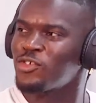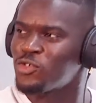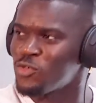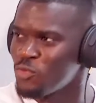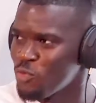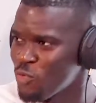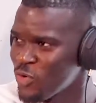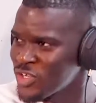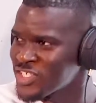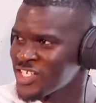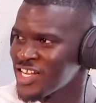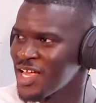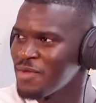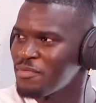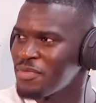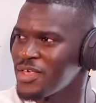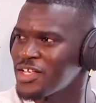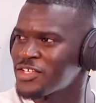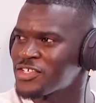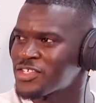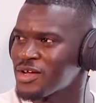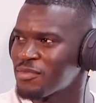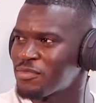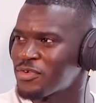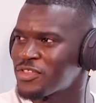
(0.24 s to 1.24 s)
wasn't I being
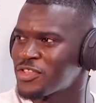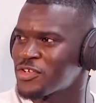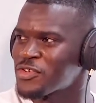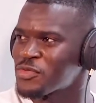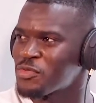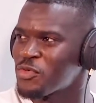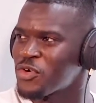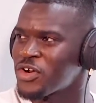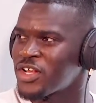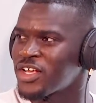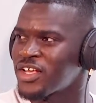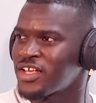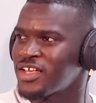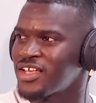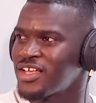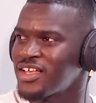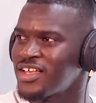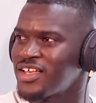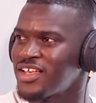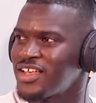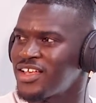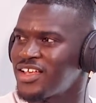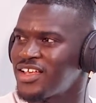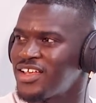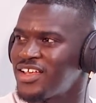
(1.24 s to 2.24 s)
stubborn this morning?
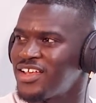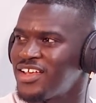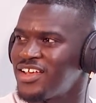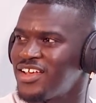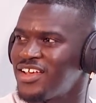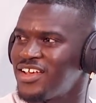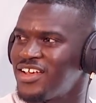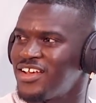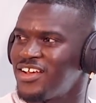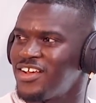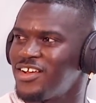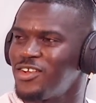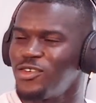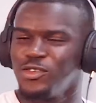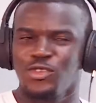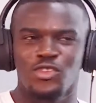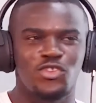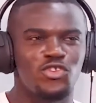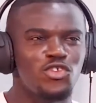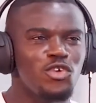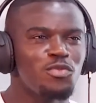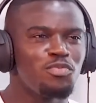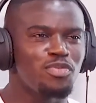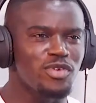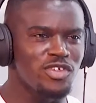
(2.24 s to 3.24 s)

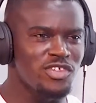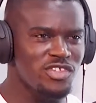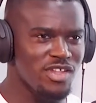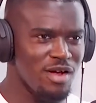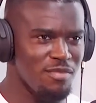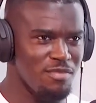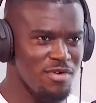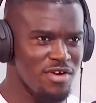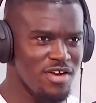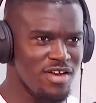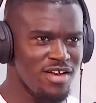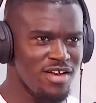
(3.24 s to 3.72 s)
super stubborn,